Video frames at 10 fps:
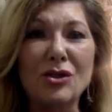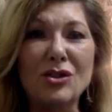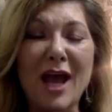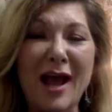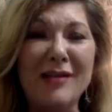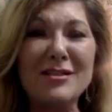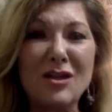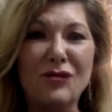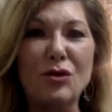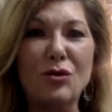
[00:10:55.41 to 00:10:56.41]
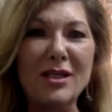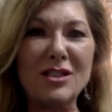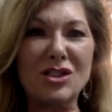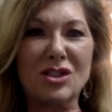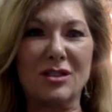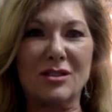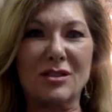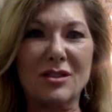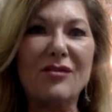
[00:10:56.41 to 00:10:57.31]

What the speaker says: to ask a few questions.